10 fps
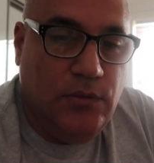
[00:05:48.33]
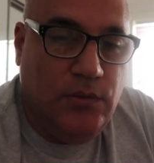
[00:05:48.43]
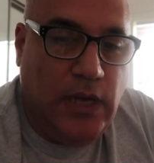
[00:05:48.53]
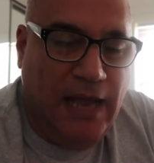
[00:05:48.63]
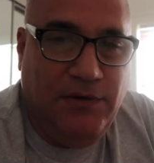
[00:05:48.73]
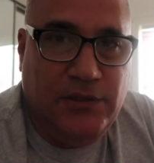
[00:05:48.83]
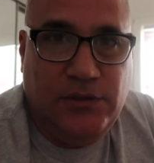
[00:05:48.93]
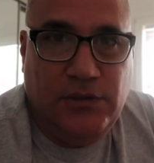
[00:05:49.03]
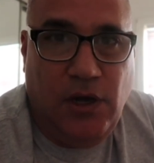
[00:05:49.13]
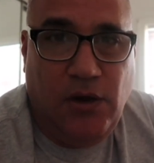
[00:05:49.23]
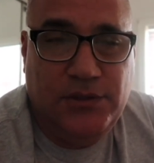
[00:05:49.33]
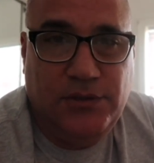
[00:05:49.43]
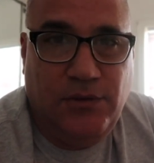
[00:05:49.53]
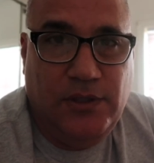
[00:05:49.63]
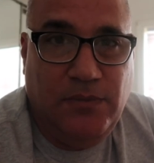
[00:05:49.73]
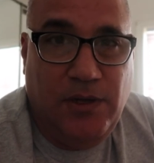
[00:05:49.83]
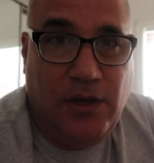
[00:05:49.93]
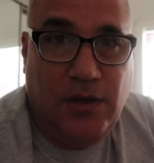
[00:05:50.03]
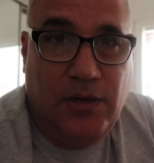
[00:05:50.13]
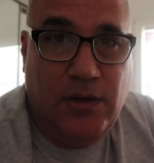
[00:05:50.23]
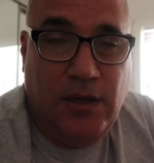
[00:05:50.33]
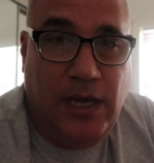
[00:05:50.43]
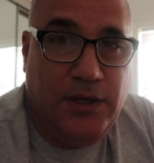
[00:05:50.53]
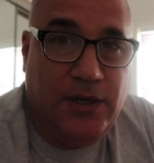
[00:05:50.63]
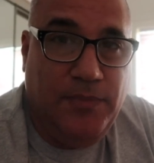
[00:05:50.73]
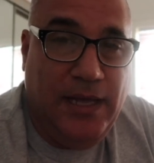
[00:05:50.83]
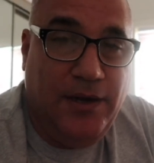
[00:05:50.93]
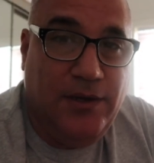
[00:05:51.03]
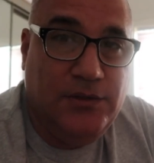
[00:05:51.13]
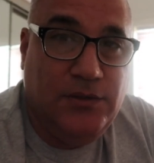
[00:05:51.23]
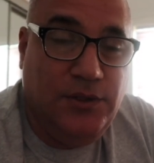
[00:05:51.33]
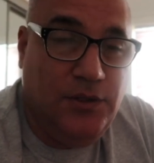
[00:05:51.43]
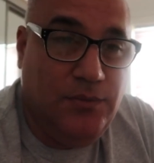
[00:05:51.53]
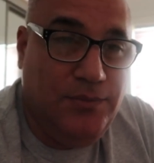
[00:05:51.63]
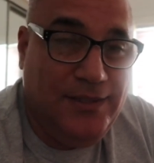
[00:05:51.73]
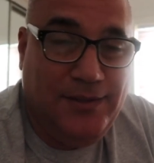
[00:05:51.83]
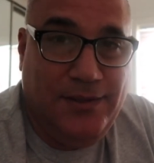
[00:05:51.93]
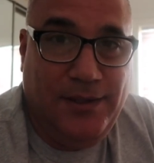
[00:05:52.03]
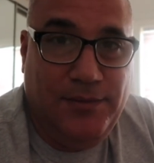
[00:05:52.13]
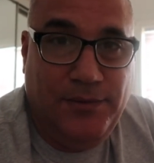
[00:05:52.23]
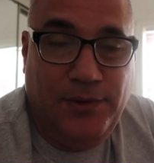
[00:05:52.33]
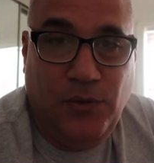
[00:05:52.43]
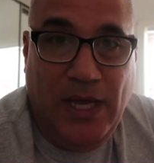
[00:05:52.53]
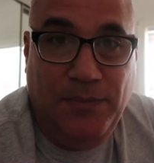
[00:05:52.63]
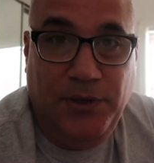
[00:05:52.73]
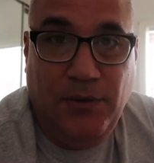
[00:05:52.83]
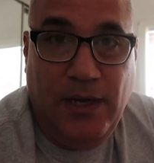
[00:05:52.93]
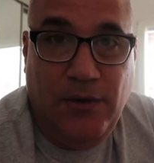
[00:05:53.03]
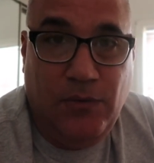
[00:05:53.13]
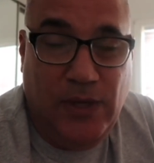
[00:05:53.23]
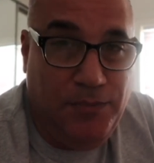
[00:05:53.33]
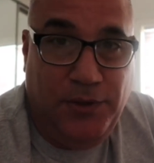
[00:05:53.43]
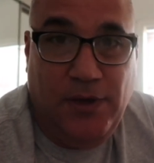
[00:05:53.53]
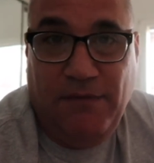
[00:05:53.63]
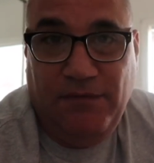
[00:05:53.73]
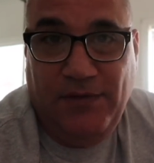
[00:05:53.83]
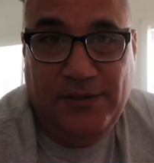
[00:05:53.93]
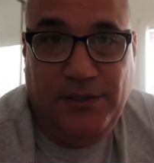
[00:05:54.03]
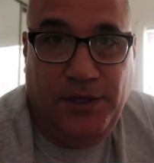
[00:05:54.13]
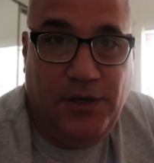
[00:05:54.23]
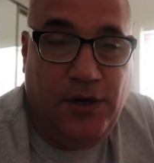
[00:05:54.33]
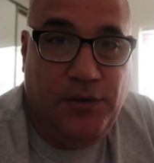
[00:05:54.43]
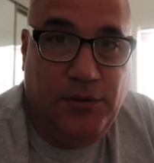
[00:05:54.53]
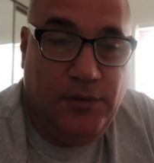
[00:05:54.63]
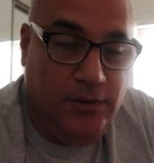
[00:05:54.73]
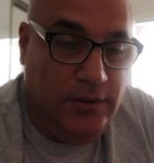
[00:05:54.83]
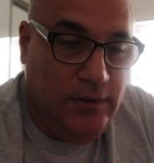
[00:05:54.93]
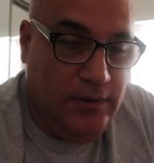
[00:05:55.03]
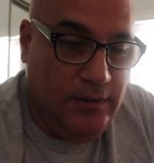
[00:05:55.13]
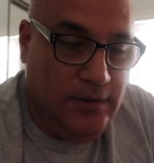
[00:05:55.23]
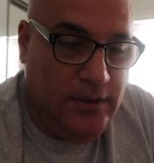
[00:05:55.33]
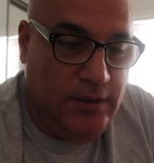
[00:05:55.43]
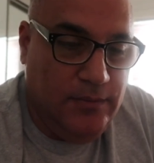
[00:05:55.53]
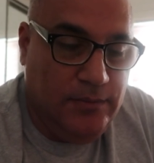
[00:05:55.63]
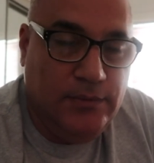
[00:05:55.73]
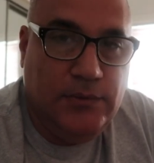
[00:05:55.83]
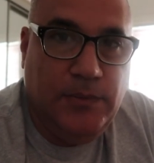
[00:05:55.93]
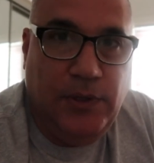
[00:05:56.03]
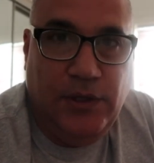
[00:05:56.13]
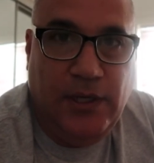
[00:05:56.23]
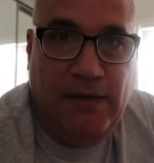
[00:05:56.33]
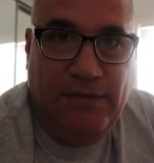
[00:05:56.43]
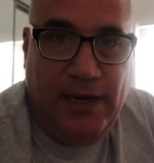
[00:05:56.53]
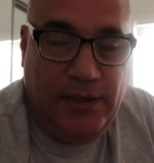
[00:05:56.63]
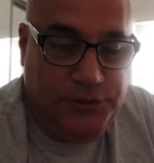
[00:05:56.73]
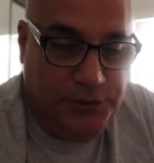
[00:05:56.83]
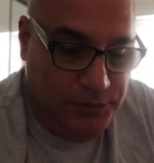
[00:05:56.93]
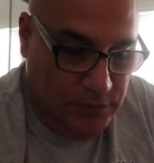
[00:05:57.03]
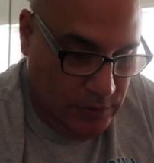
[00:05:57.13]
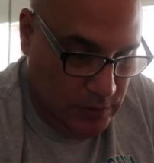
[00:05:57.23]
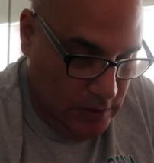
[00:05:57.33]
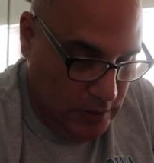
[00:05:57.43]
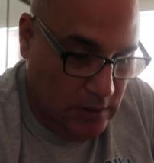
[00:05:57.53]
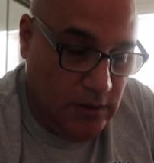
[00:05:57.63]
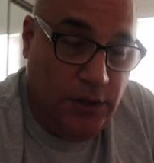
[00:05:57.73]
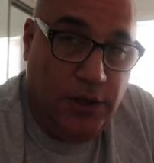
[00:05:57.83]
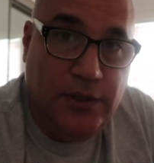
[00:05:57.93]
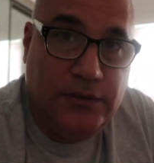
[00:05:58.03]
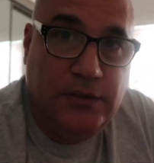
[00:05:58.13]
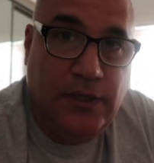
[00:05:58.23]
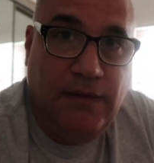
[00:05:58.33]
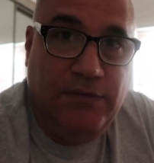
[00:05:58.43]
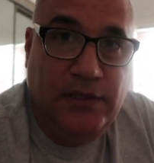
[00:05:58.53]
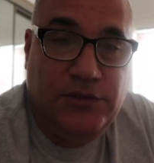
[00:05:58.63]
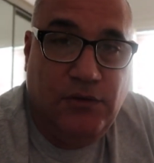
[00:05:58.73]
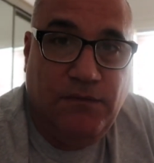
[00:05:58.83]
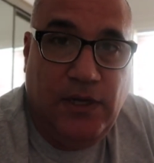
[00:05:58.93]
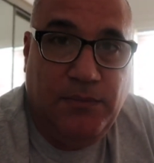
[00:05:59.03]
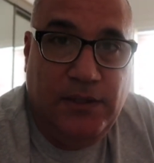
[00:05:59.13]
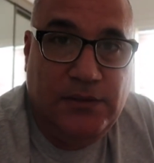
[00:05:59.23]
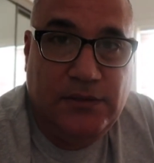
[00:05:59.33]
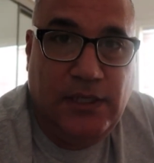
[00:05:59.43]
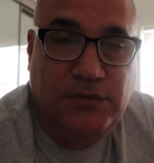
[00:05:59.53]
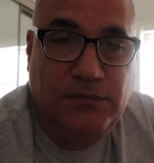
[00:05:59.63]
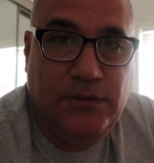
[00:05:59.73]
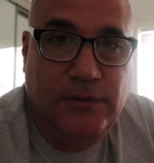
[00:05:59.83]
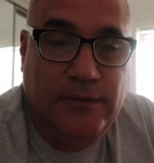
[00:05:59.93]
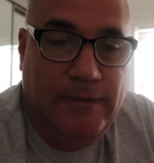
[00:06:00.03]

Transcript: I've heard just horror stories about other competitors, basically, wiping you off the face of the earth. You can have that issue, or you can just have the issue of not being successful.